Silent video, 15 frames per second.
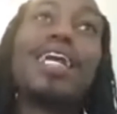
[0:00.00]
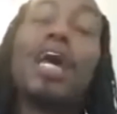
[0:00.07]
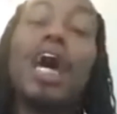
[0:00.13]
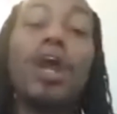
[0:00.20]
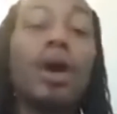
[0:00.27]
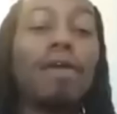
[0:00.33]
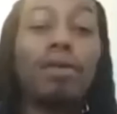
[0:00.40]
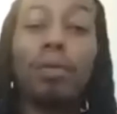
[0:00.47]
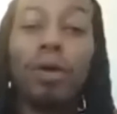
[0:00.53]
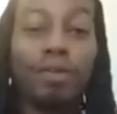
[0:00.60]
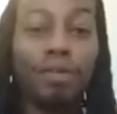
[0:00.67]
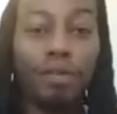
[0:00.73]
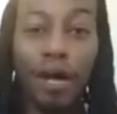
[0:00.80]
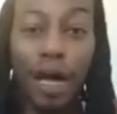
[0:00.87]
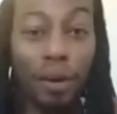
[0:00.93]
So I don't have to
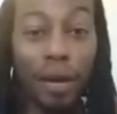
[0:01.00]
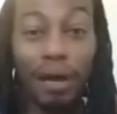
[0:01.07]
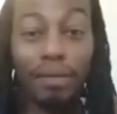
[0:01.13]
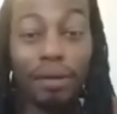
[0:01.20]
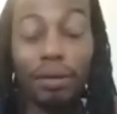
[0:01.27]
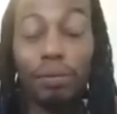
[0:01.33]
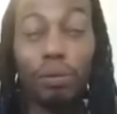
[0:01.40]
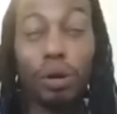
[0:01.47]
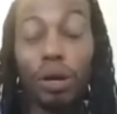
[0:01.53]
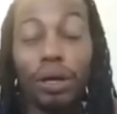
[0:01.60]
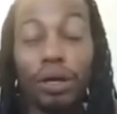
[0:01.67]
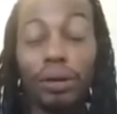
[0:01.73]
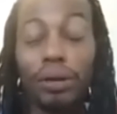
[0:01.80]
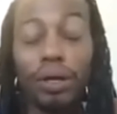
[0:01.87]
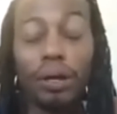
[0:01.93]
work. I don't have to
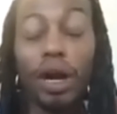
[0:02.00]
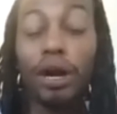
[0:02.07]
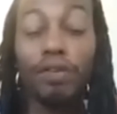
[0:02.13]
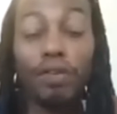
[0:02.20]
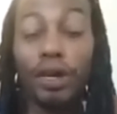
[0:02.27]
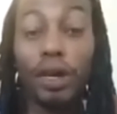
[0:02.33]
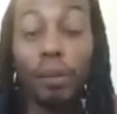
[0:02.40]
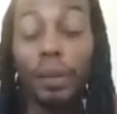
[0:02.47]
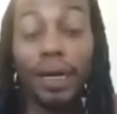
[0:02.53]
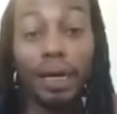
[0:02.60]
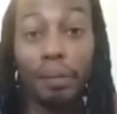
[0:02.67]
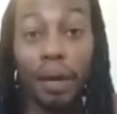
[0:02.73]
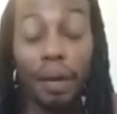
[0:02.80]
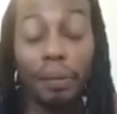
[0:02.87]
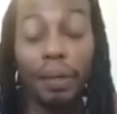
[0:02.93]
work or hurt for no
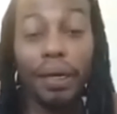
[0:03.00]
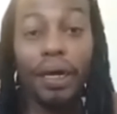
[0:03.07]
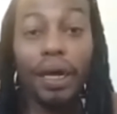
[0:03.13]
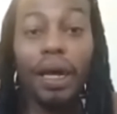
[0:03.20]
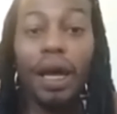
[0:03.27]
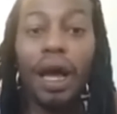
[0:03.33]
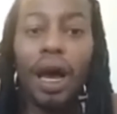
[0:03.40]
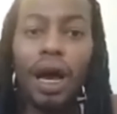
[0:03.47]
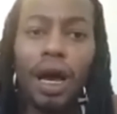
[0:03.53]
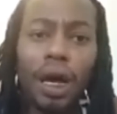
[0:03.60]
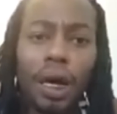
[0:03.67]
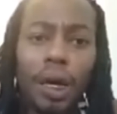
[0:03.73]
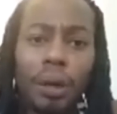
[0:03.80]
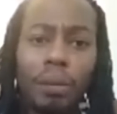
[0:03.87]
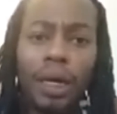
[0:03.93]
money, baby.
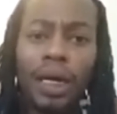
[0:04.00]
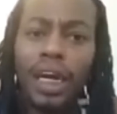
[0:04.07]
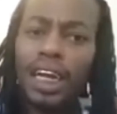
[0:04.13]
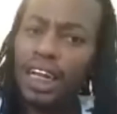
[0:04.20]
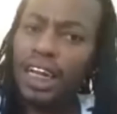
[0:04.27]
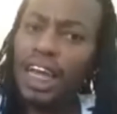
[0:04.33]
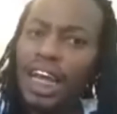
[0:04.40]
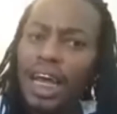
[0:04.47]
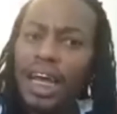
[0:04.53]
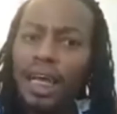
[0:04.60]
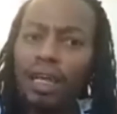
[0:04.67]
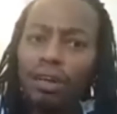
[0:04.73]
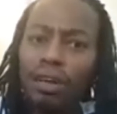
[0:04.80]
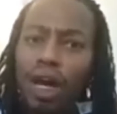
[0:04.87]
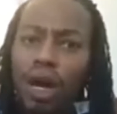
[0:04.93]
Another
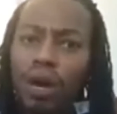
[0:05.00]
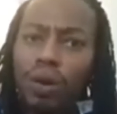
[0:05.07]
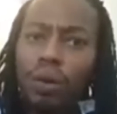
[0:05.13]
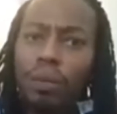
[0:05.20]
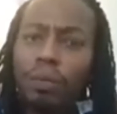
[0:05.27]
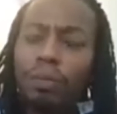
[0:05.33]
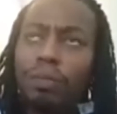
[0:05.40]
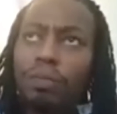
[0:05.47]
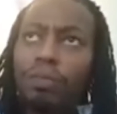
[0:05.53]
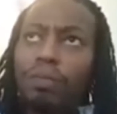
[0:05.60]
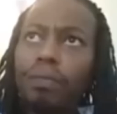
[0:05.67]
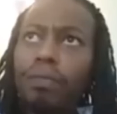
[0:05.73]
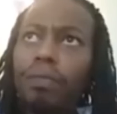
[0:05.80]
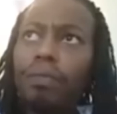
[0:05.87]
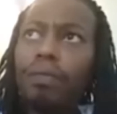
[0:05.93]
thing,
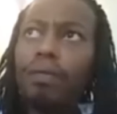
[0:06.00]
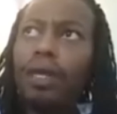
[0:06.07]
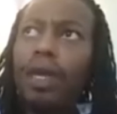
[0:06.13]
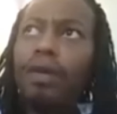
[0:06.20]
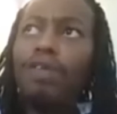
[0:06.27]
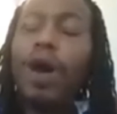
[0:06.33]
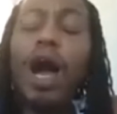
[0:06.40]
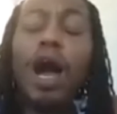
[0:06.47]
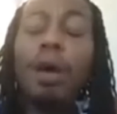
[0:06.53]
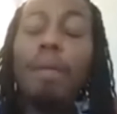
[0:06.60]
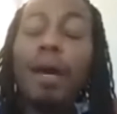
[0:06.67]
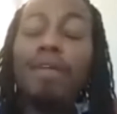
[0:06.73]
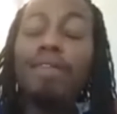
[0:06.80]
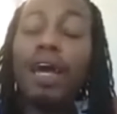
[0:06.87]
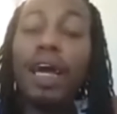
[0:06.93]
for all
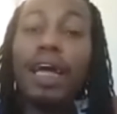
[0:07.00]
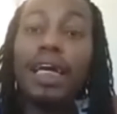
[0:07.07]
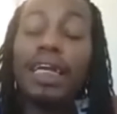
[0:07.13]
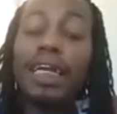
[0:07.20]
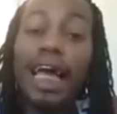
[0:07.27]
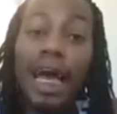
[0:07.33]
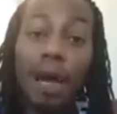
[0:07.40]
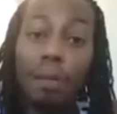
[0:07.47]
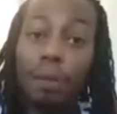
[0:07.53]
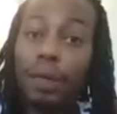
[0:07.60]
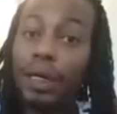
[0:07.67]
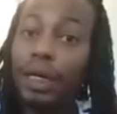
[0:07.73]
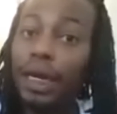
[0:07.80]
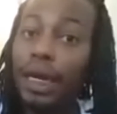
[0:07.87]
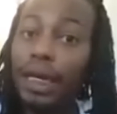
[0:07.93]
my fans, I
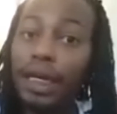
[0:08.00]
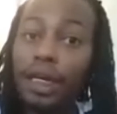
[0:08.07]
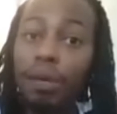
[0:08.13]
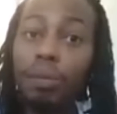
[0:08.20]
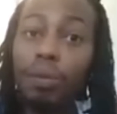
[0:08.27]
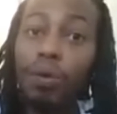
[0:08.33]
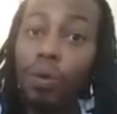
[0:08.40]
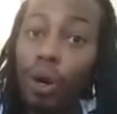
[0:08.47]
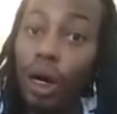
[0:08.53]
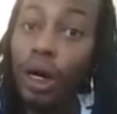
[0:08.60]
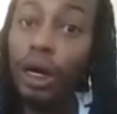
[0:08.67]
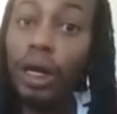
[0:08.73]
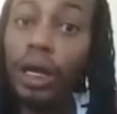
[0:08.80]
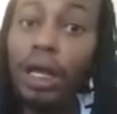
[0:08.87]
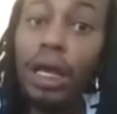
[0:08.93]
appreciate the support.